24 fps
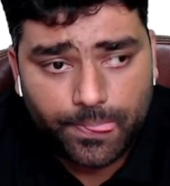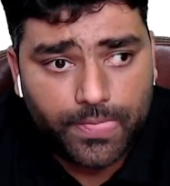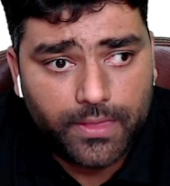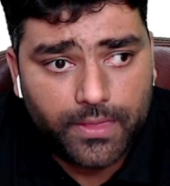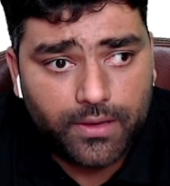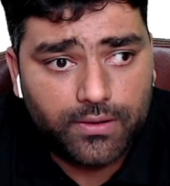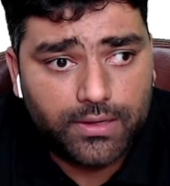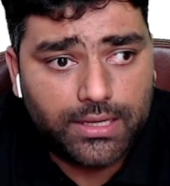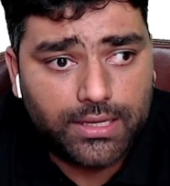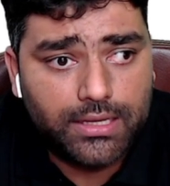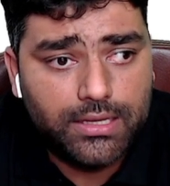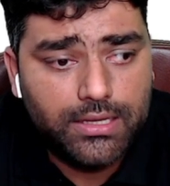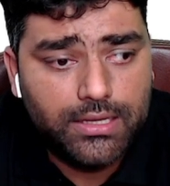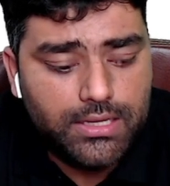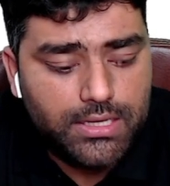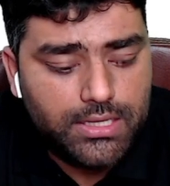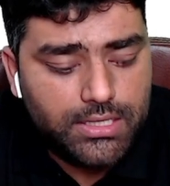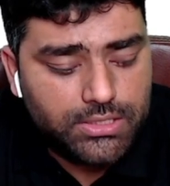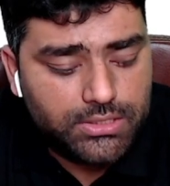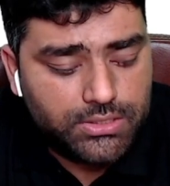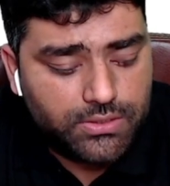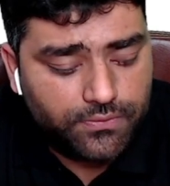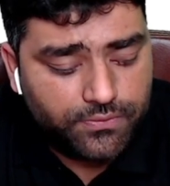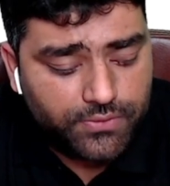Okay.
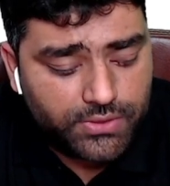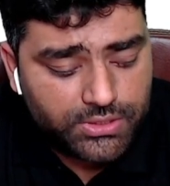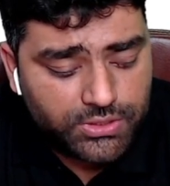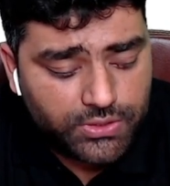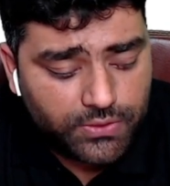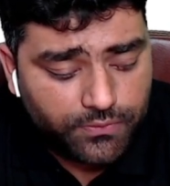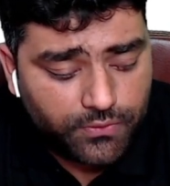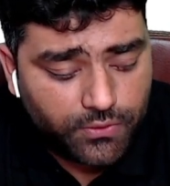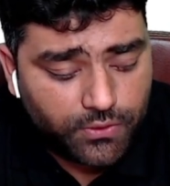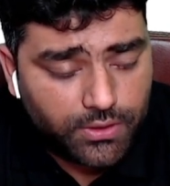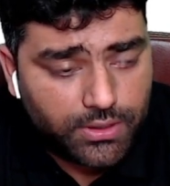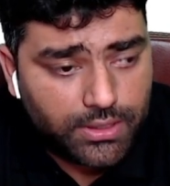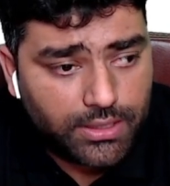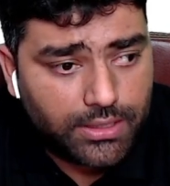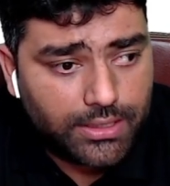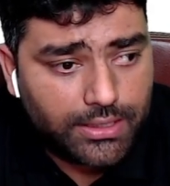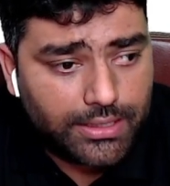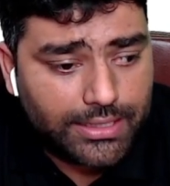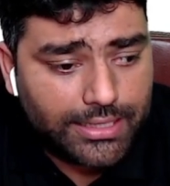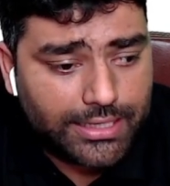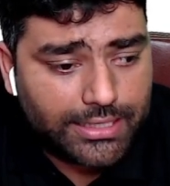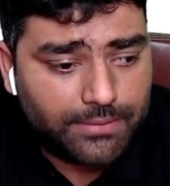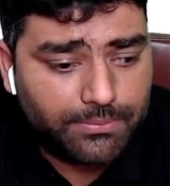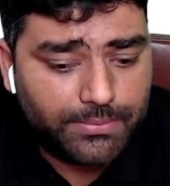So first of all,
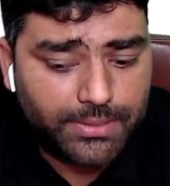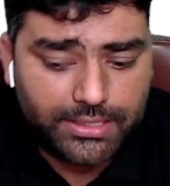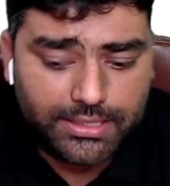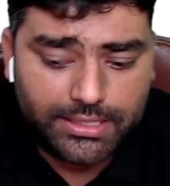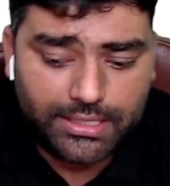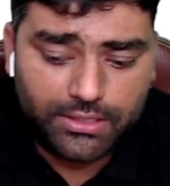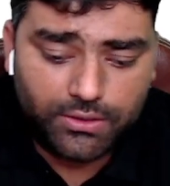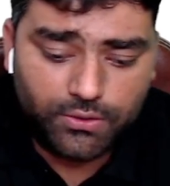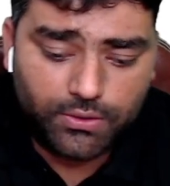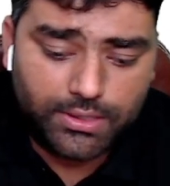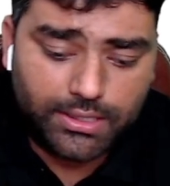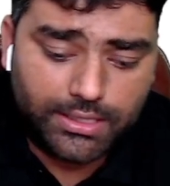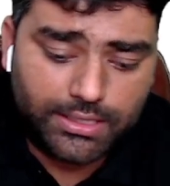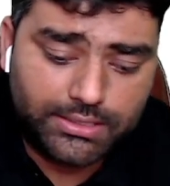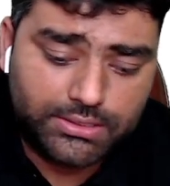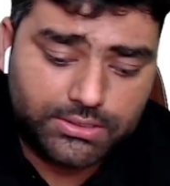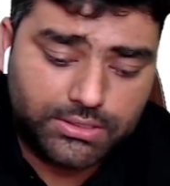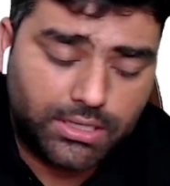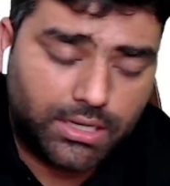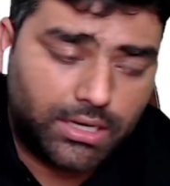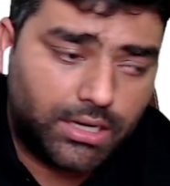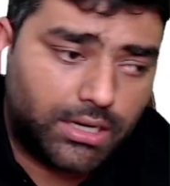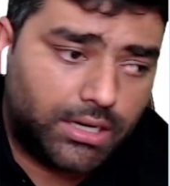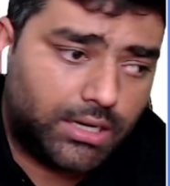let me tell you guys
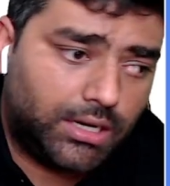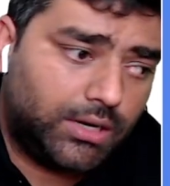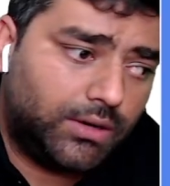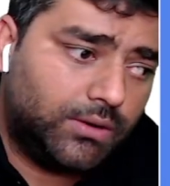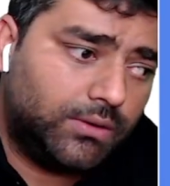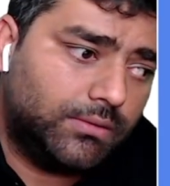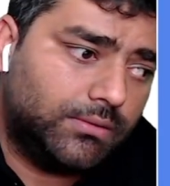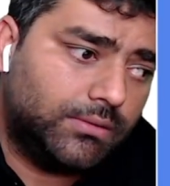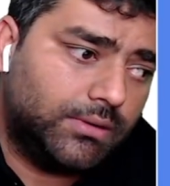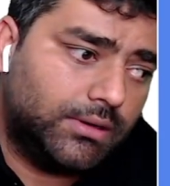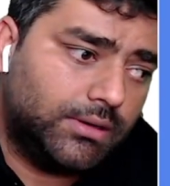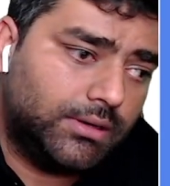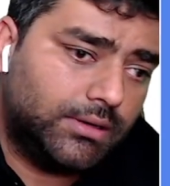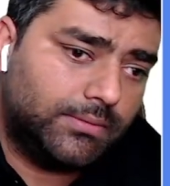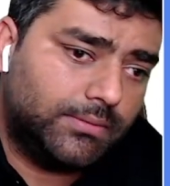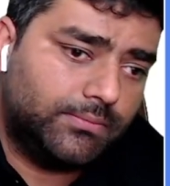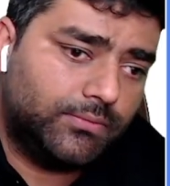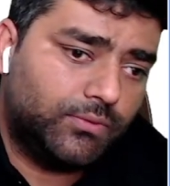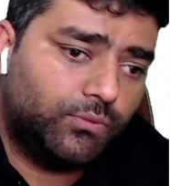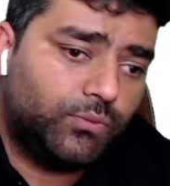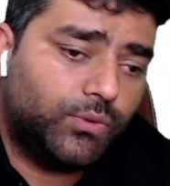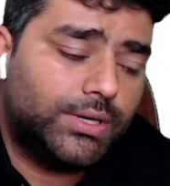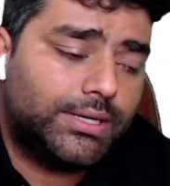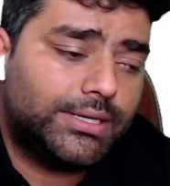how
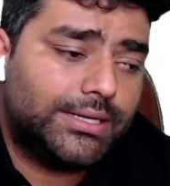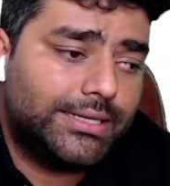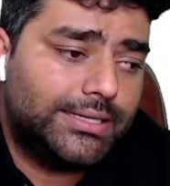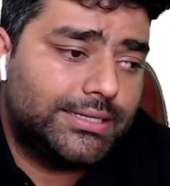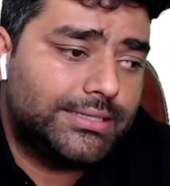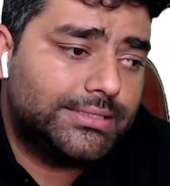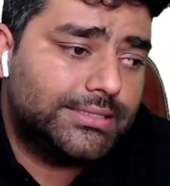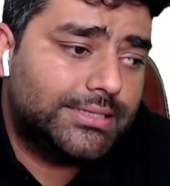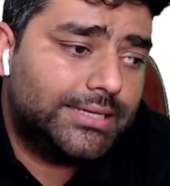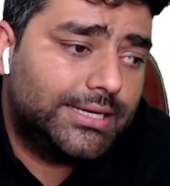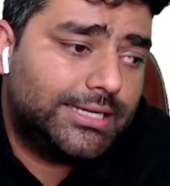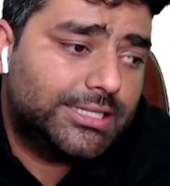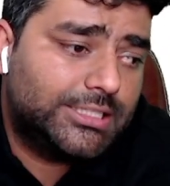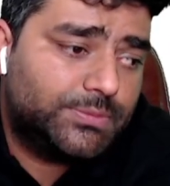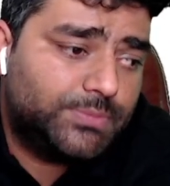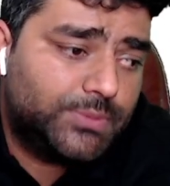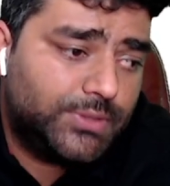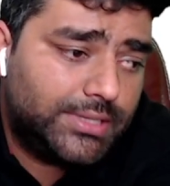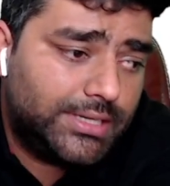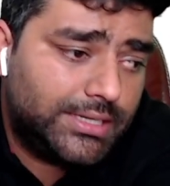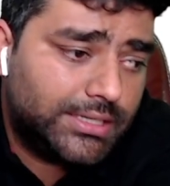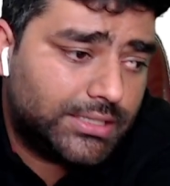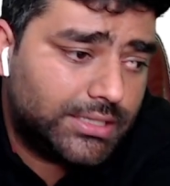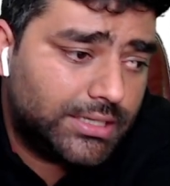what is the
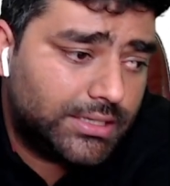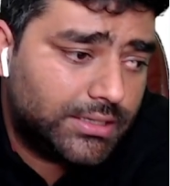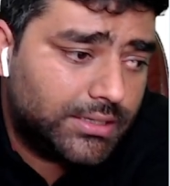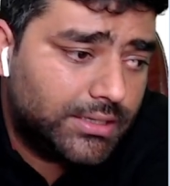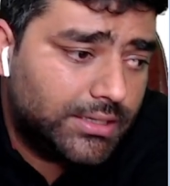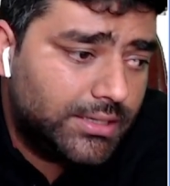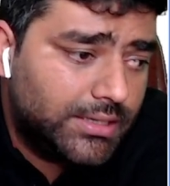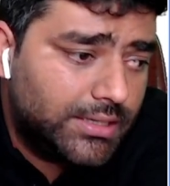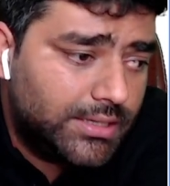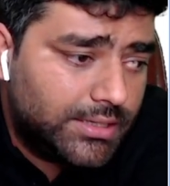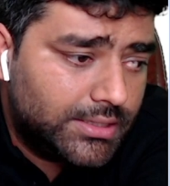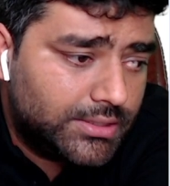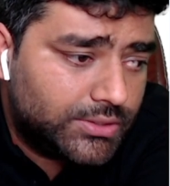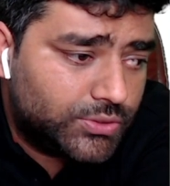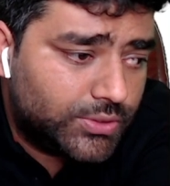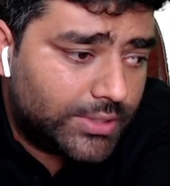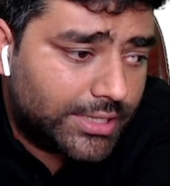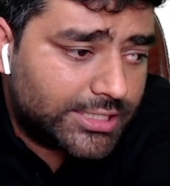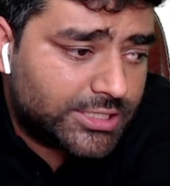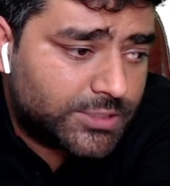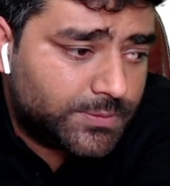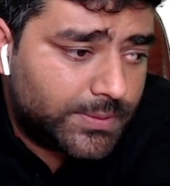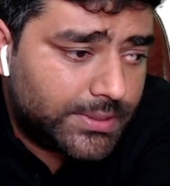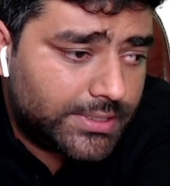exponent. And so
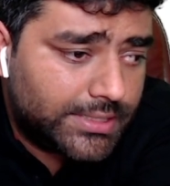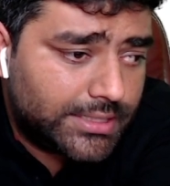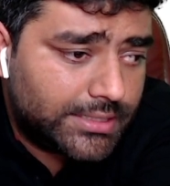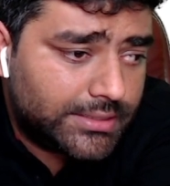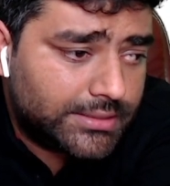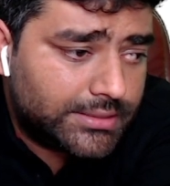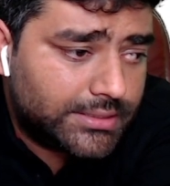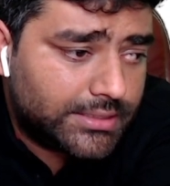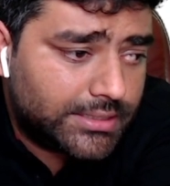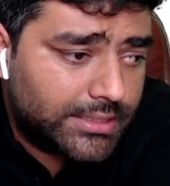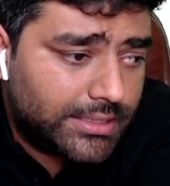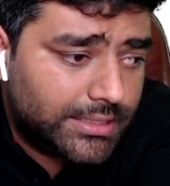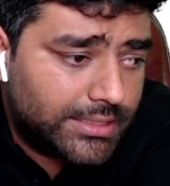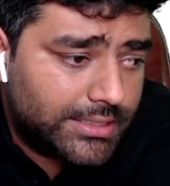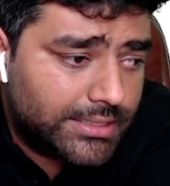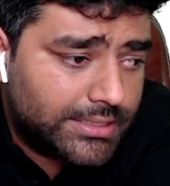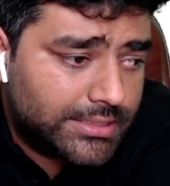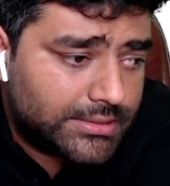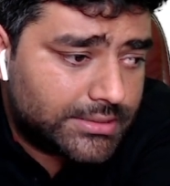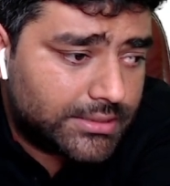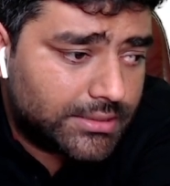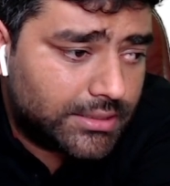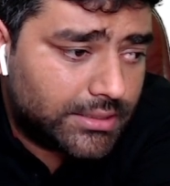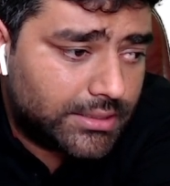exponent
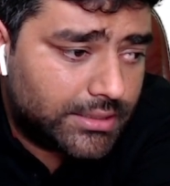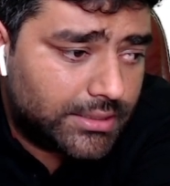is